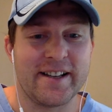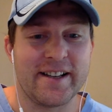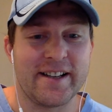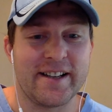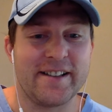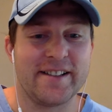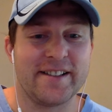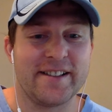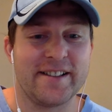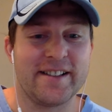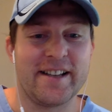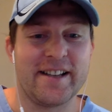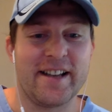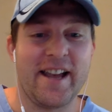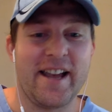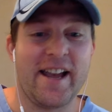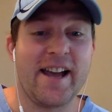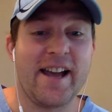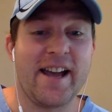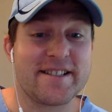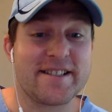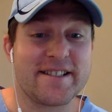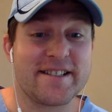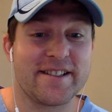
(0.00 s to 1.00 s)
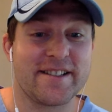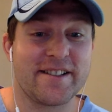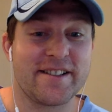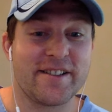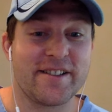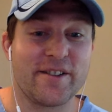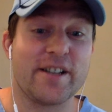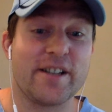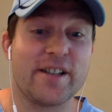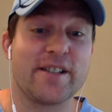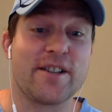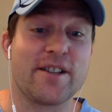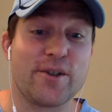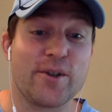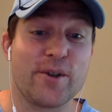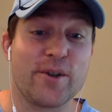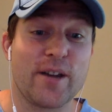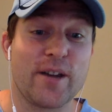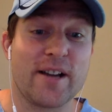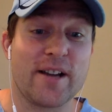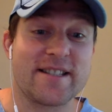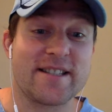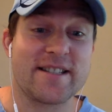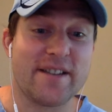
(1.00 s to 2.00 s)
uh, has is the
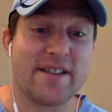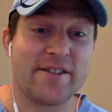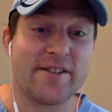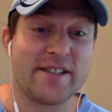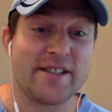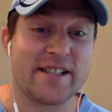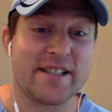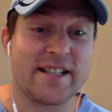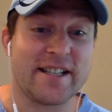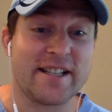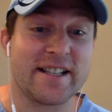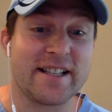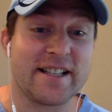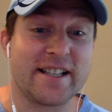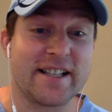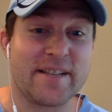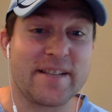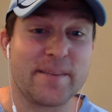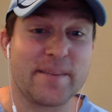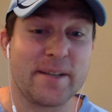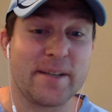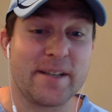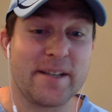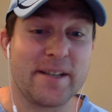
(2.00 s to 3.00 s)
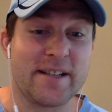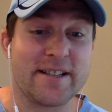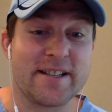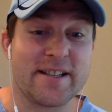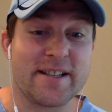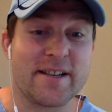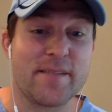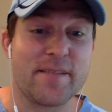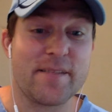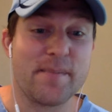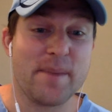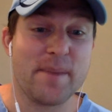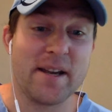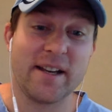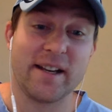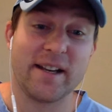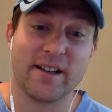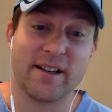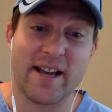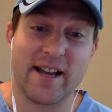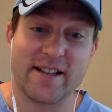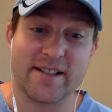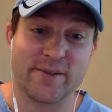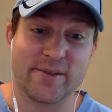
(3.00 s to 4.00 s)
2017 class, but he is
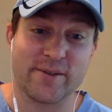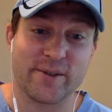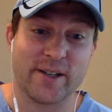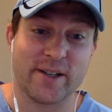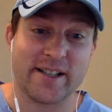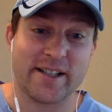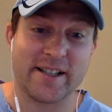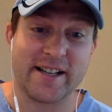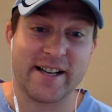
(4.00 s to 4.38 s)
committed as of right